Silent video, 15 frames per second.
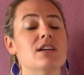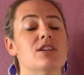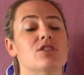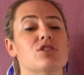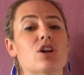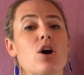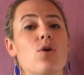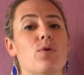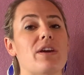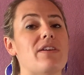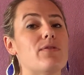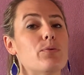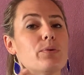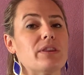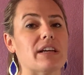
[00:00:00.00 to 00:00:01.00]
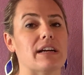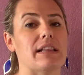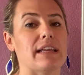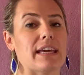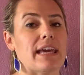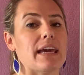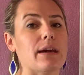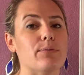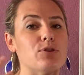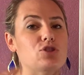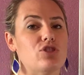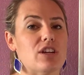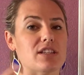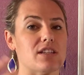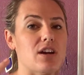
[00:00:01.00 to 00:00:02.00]
So even with the clicking, it was
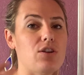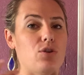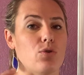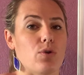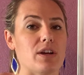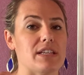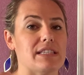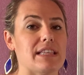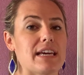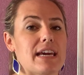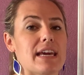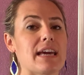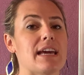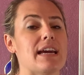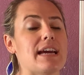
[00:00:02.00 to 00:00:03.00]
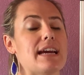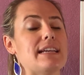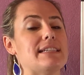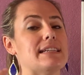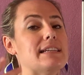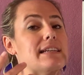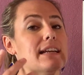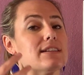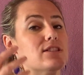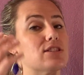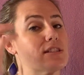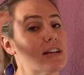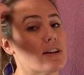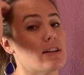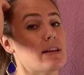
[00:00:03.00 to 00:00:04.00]
just a noise thing. It didn't
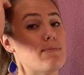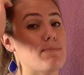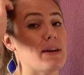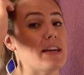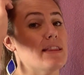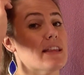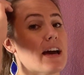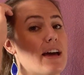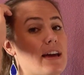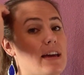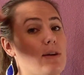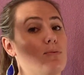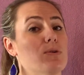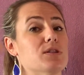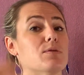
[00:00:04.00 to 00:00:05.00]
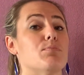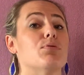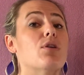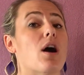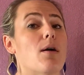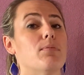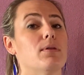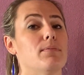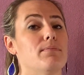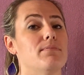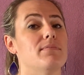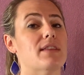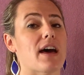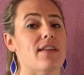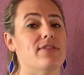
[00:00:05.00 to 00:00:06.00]
necessarily mean that it was a problem,
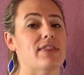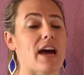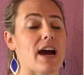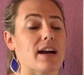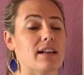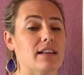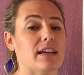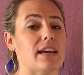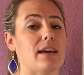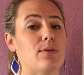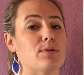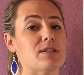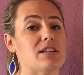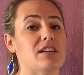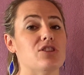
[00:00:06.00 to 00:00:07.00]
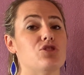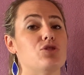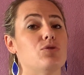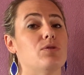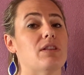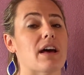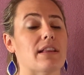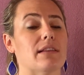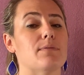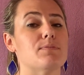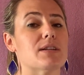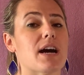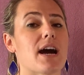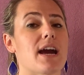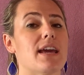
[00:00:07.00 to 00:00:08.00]
that clicking was an issue in that lip
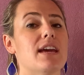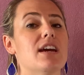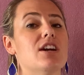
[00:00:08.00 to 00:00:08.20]
tie.